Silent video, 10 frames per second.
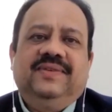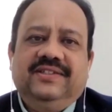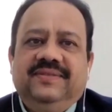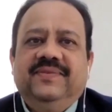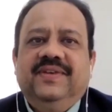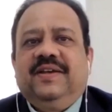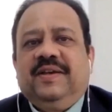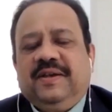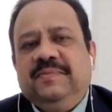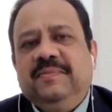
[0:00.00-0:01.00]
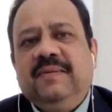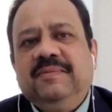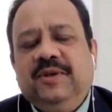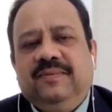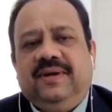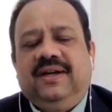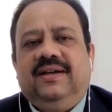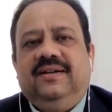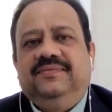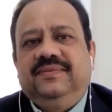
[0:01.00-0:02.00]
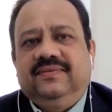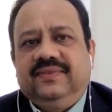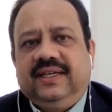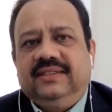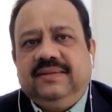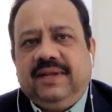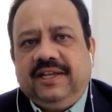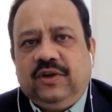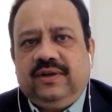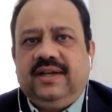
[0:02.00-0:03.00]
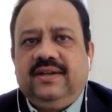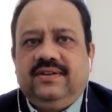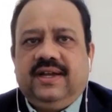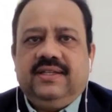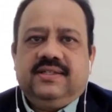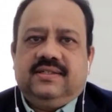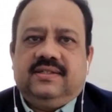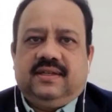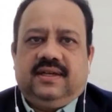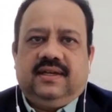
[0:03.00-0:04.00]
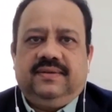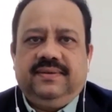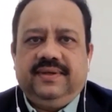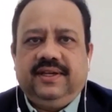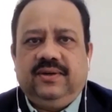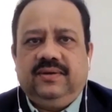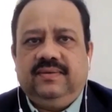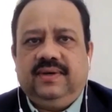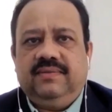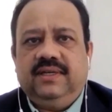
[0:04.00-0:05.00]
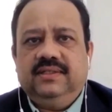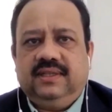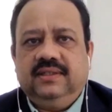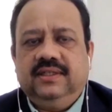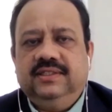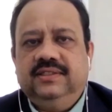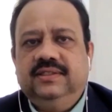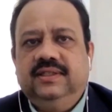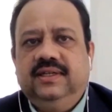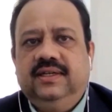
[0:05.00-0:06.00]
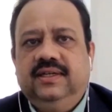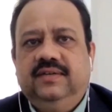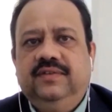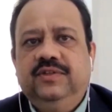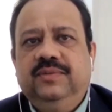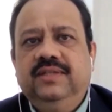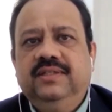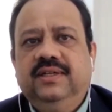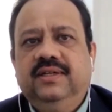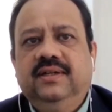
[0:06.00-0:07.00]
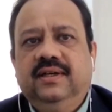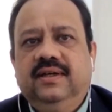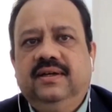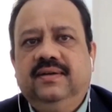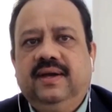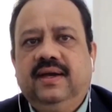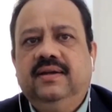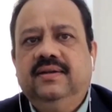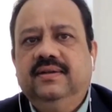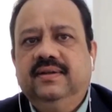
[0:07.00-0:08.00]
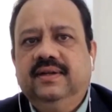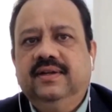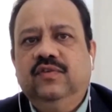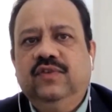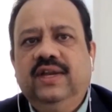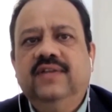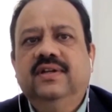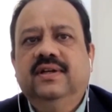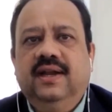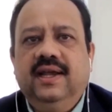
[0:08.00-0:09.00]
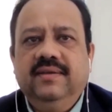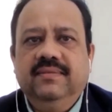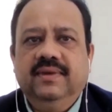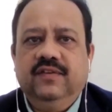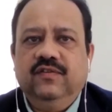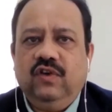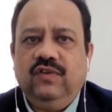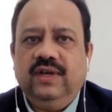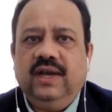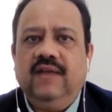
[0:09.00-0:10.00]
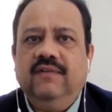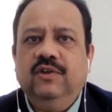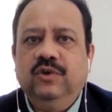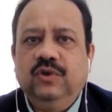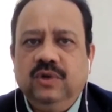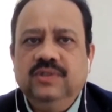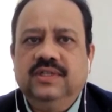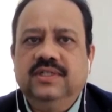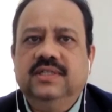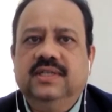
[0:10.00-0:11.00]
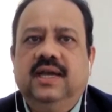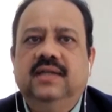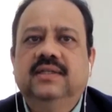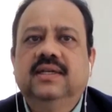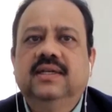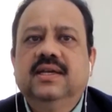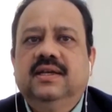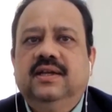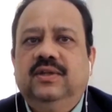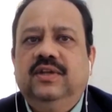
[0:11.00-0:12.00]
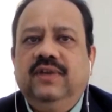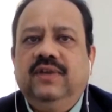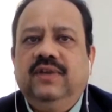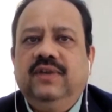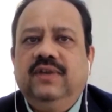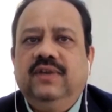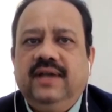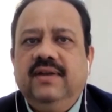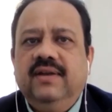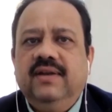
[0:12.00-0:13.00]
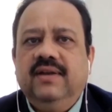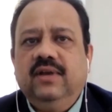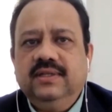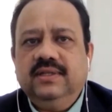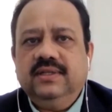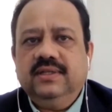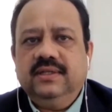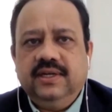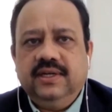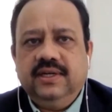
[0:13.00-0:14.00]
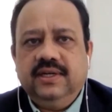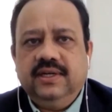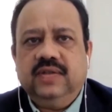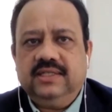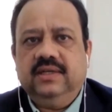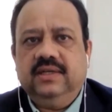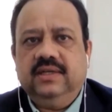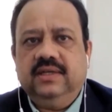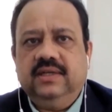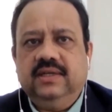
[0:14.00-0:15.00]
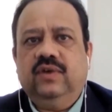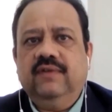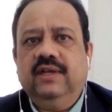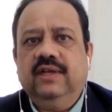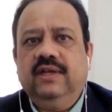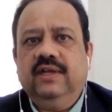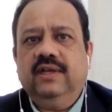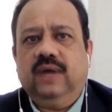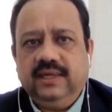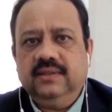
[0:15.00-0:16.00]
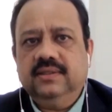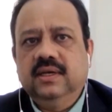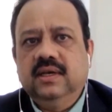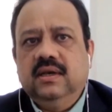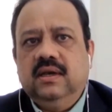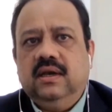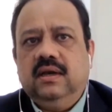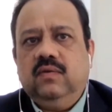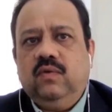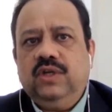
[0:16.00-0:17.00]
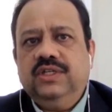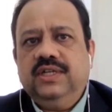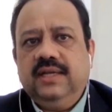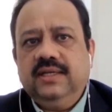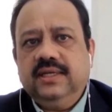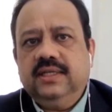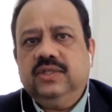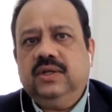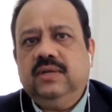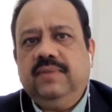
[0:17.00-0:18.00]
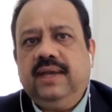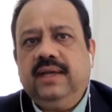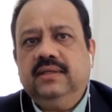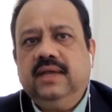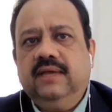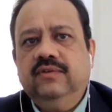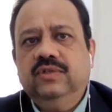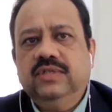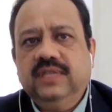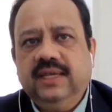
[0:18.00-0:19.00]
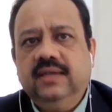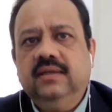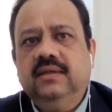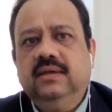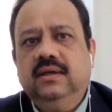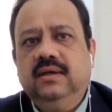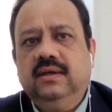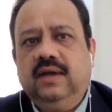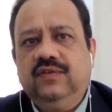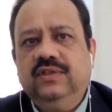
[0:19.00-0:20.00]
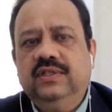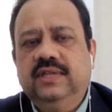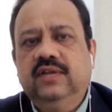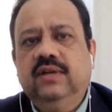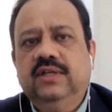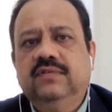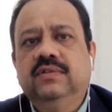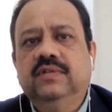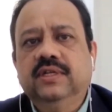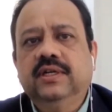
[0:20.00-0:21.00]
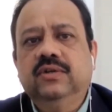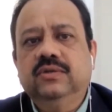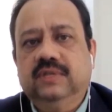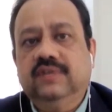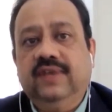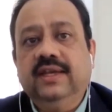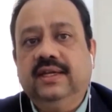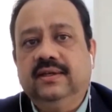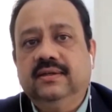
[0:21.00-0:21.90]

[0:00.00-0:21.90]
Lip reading: Excellent. So, Isabella, your interest, amongst others, which you mentioned, are, financial crime involving high-value goods such as art. Now, there were AML regulations introduced last year for high-value art dealers. What changes or impact have you seen after this regulation was introduced, if any?